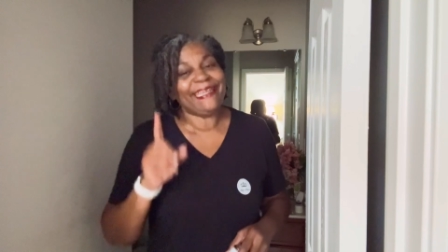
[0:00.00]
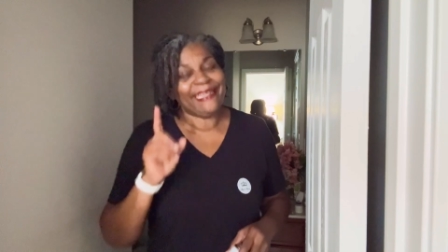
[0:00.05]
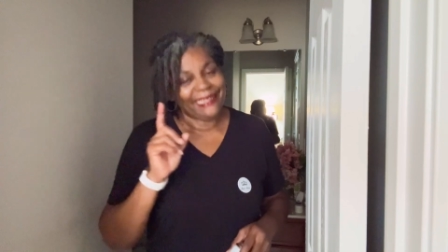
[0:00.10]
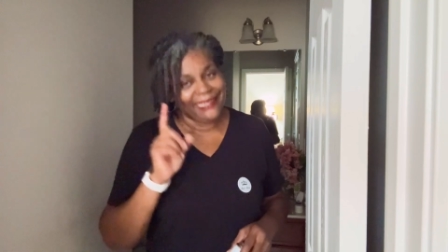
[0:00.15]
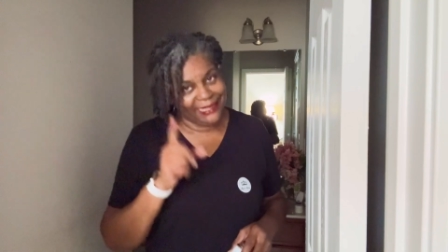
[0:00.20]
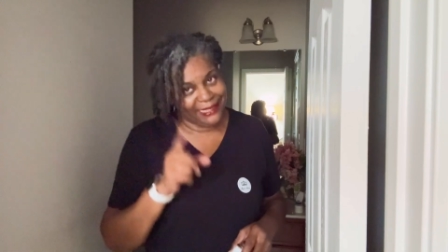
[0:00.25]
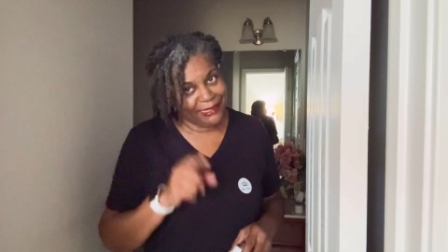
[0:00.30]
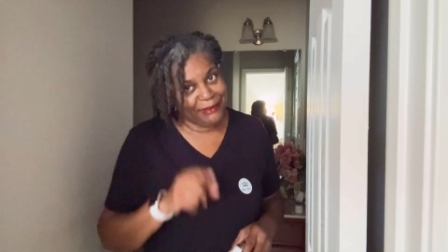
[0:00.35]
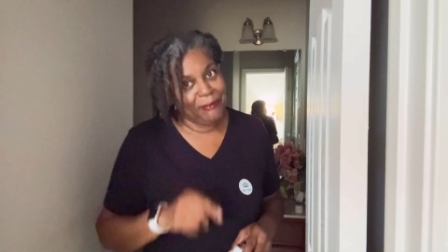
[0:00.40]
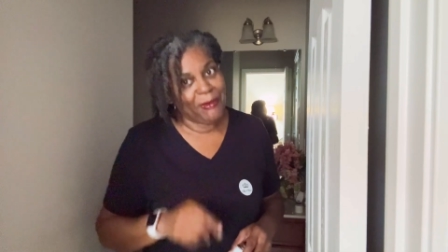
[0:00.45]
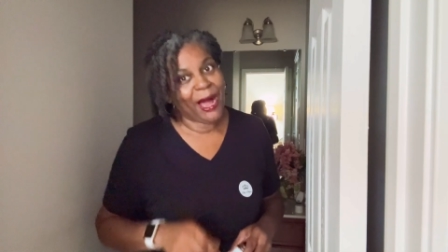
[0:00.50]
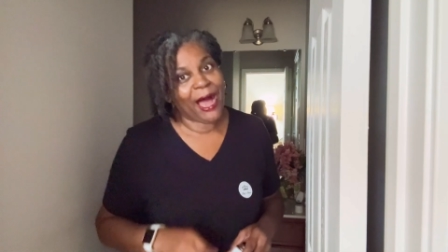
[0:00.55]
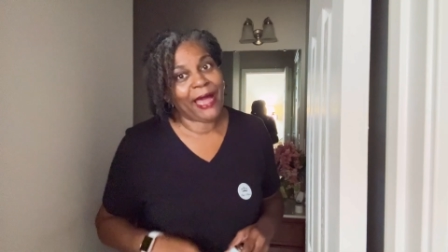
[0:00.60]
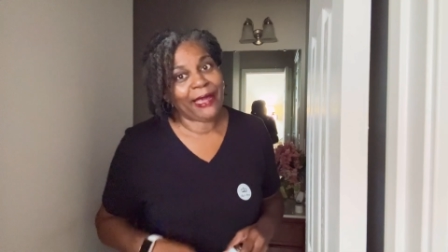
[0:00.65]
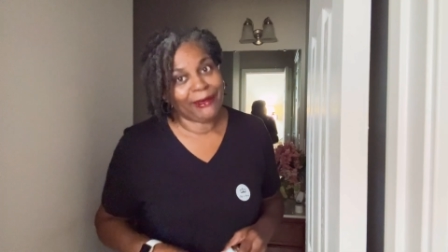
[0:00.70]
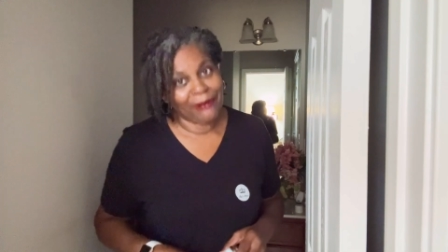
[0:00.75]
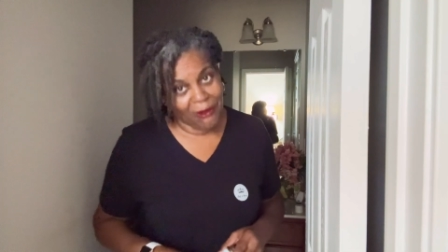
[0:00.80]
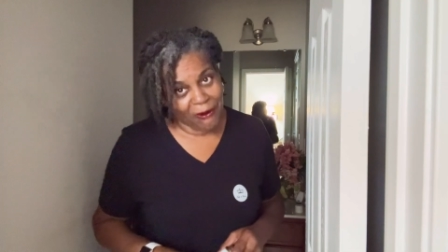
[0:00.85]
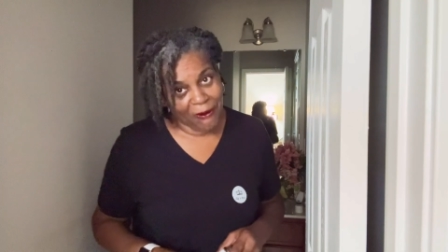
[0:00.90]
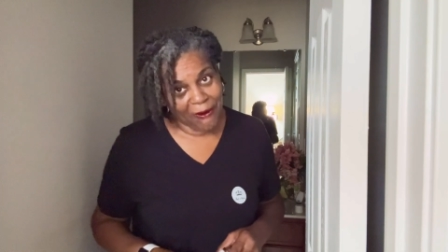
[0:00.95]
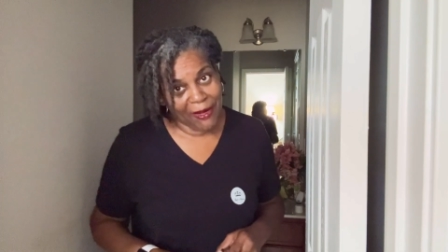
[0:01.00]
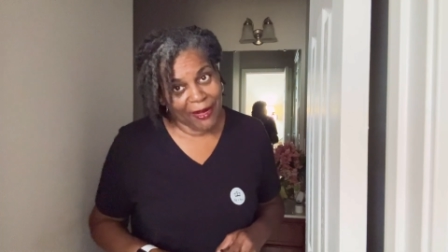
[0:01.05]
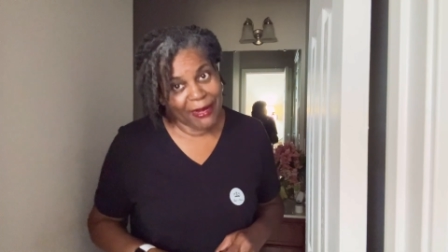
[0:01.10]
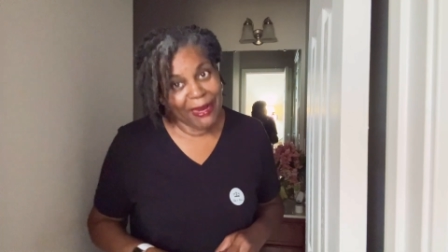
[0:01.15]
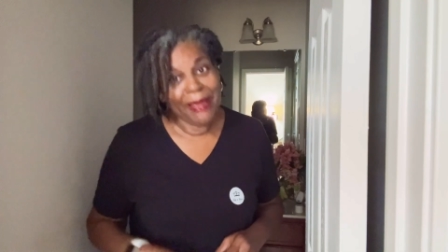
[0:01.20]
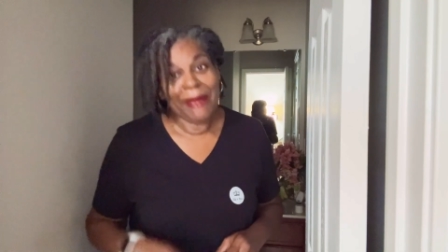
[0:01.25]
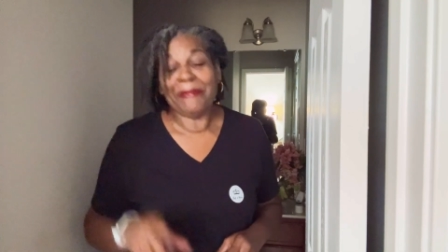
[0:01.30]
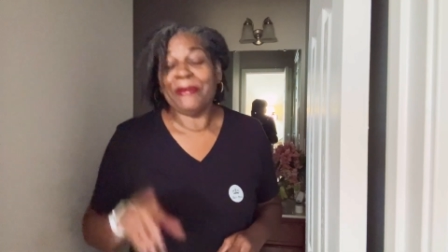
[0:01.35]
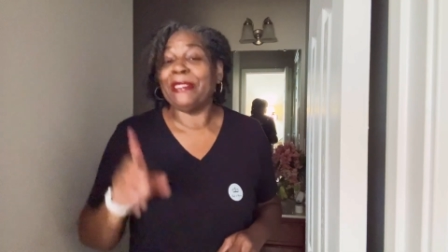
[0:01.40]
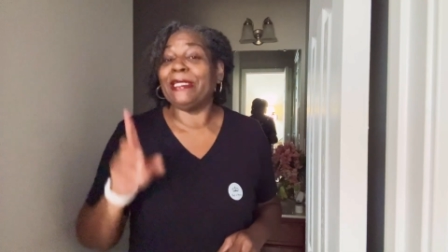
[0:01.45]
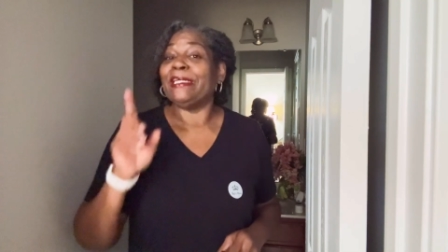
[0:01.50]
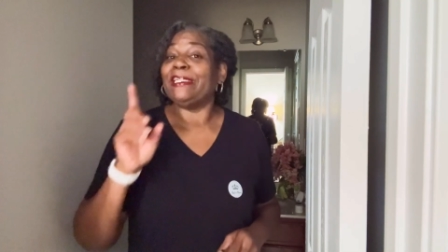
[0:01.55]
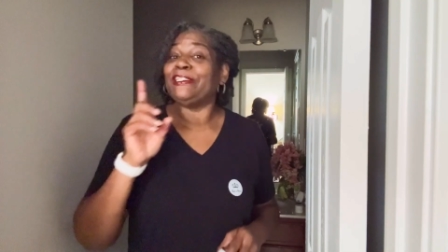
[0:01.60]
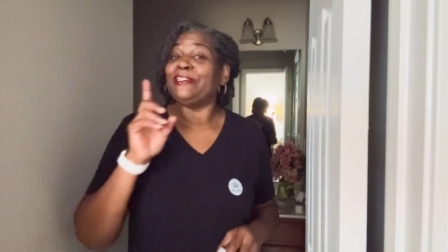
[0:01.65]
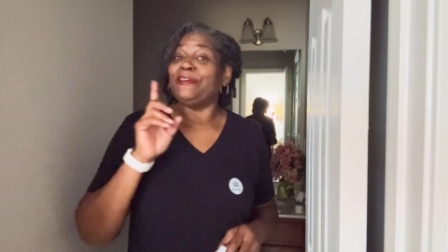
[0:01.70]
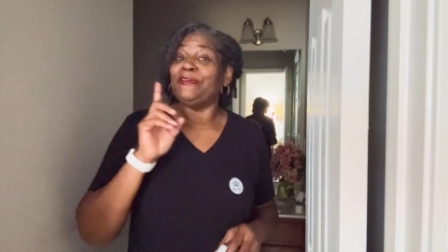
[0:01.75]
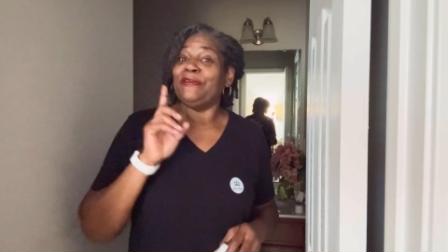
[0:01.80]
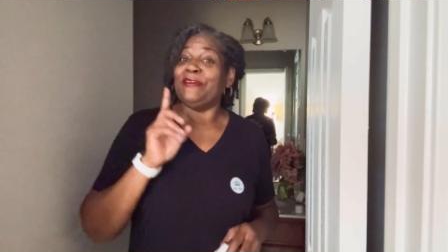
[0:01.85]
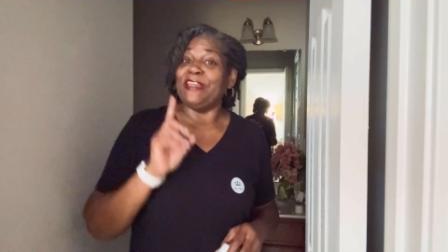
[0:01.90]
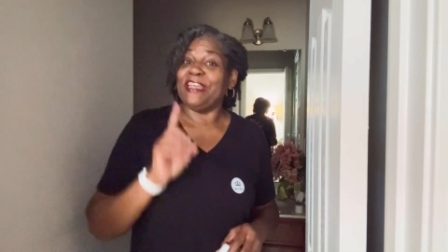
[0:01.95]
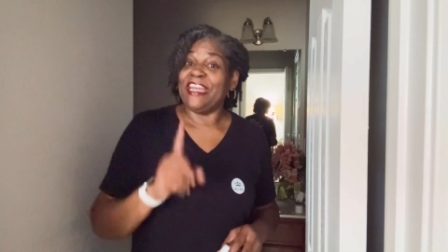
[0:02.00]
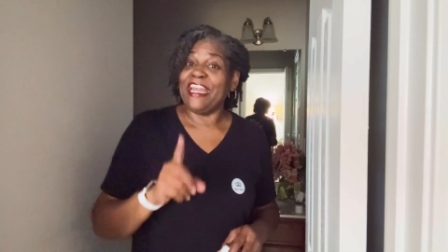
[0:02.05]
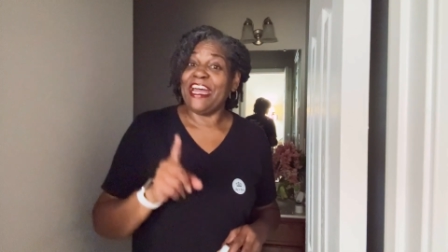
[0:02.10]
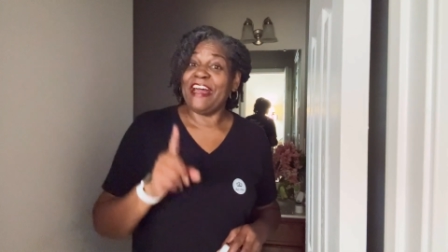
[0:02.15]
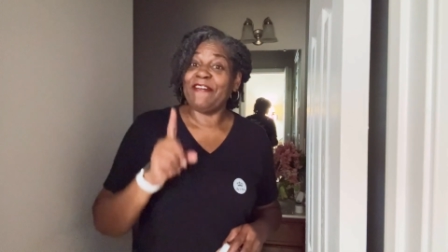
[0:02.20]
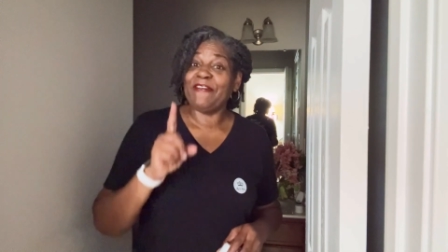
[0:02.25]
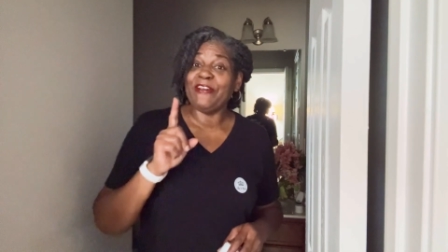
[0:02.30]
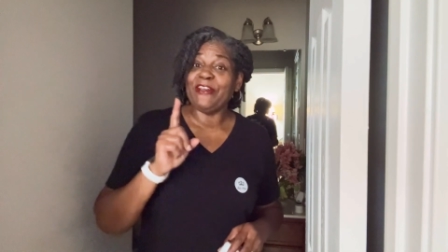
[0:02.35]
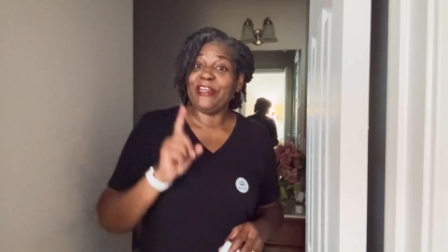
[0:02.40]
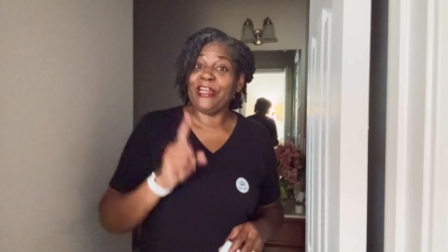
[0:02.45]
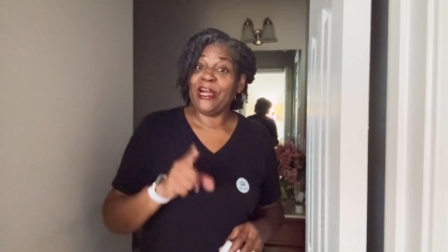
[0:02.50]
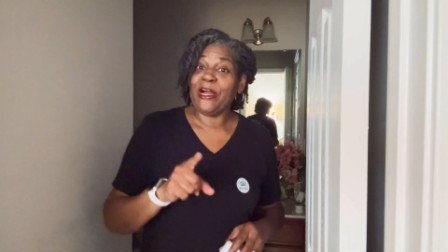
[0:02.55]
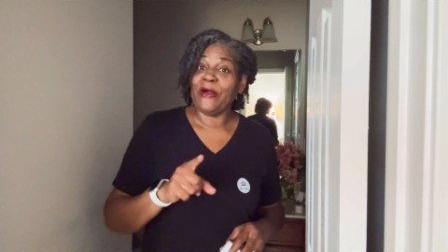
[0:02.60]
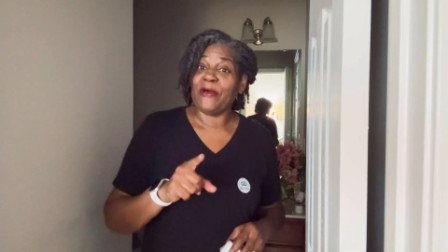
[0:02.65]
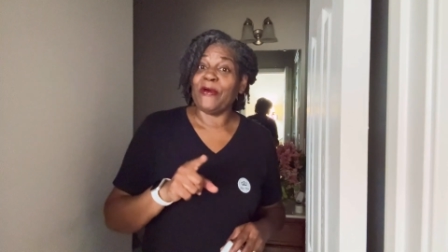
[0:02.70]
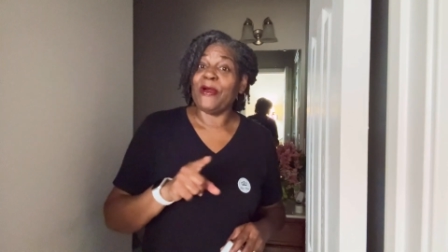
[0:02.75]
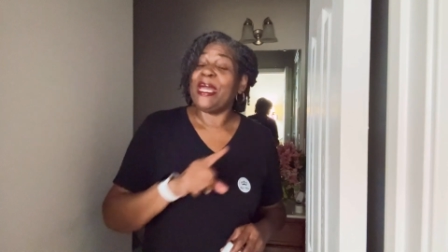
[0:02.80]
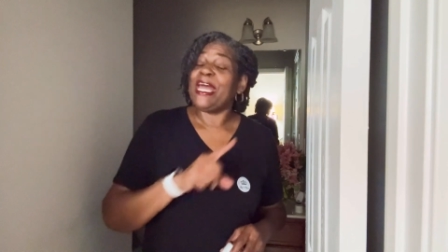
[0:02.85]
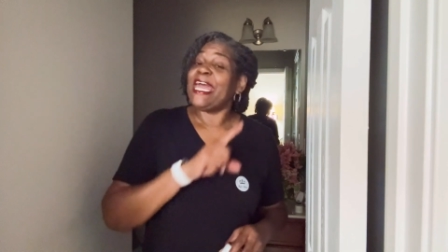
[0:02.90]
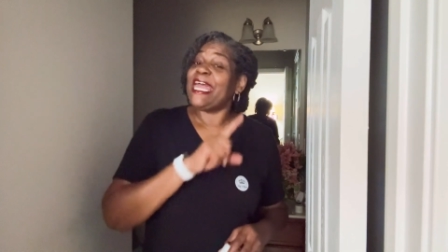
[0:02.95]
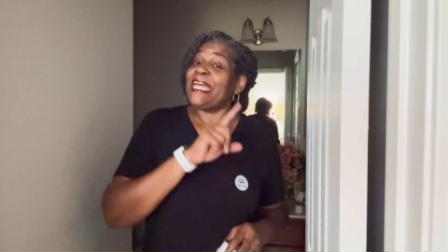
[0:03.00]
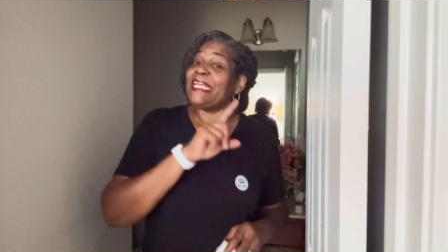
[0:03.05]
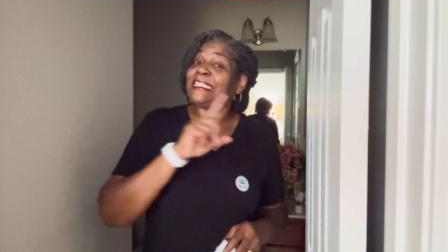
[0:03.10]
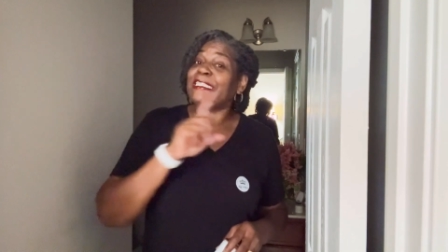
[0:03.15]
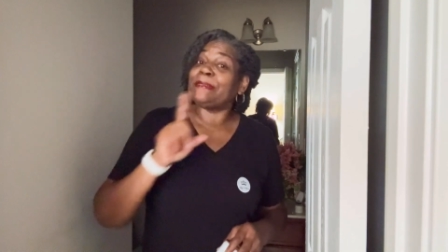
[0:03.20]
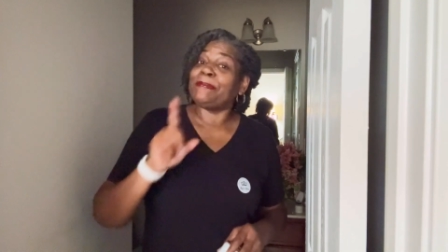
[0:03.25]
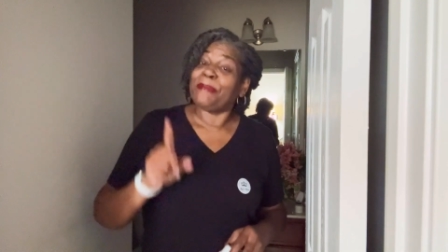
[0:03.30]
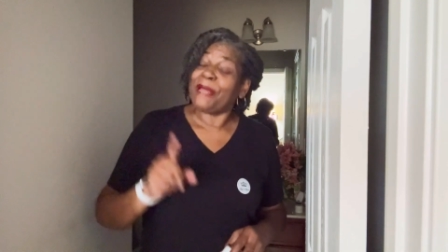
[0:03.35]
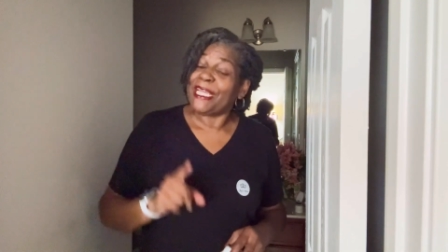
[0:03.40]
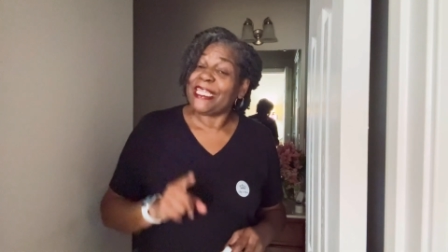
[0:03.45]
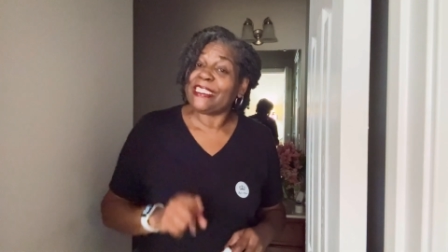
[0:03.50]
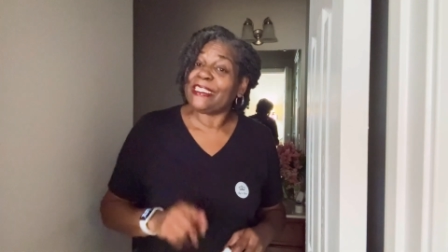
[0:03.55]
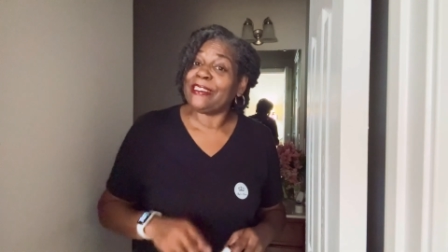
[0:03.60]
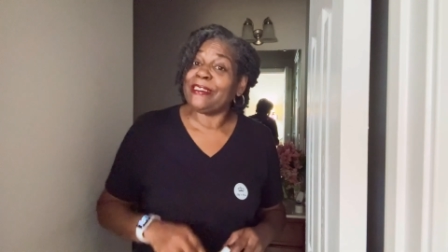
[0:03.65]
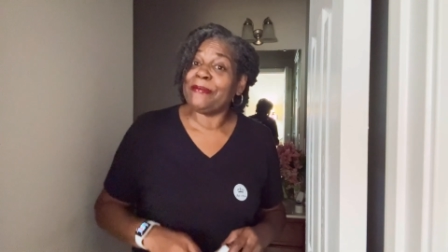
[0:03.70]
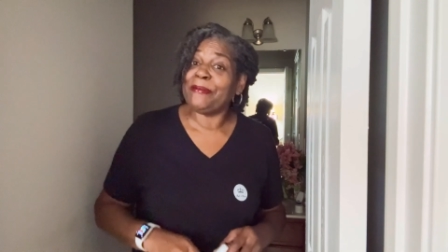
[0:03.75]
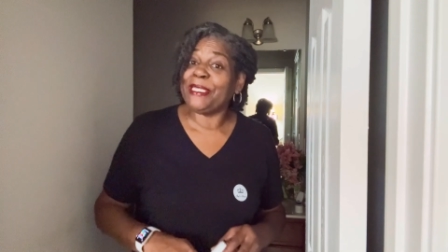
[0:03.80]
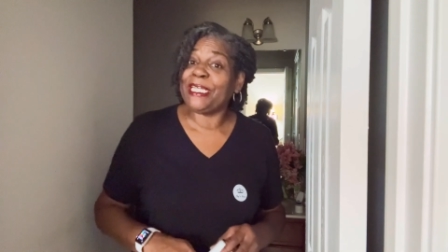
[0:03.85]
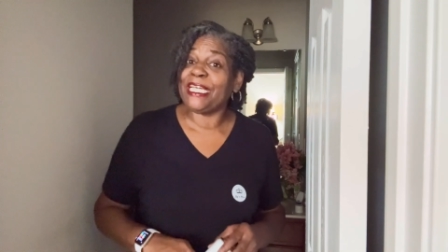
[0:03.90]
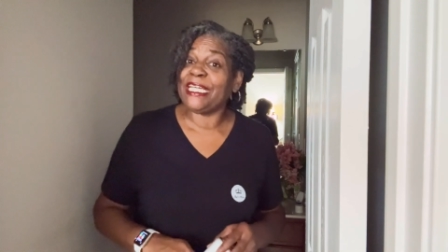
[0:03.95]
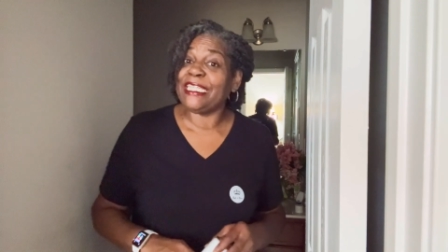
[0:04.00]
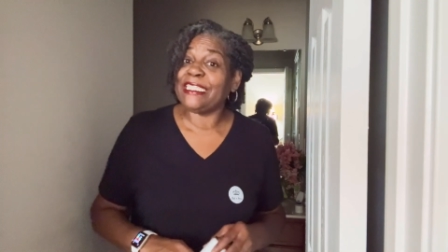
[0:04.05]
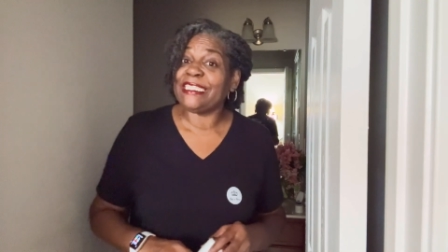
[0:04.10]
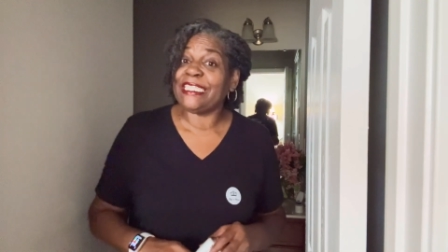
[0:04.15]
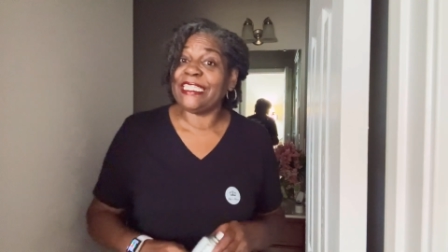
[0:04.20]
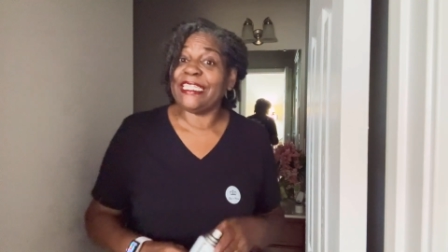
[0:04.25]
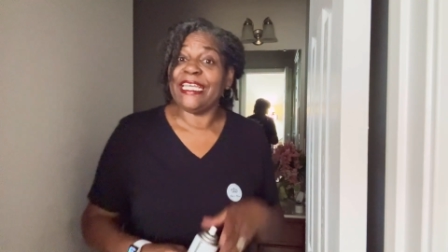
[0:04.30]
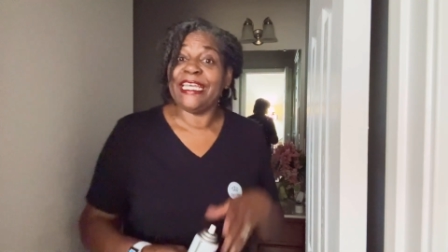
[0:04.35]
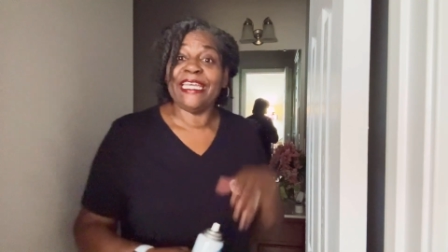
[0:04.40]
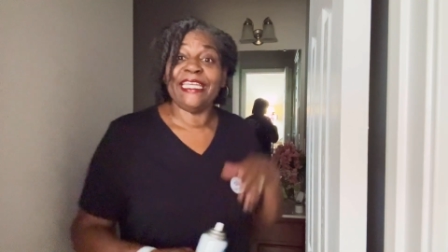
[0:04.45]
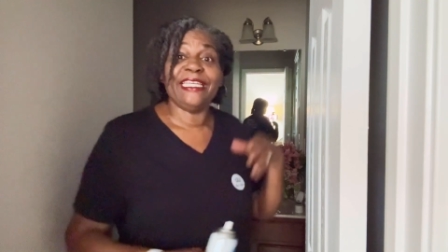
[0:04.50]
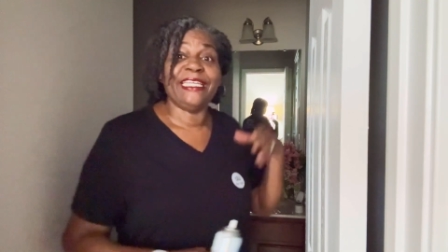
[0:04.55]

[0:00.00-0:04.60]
in my car because you never know, especially because it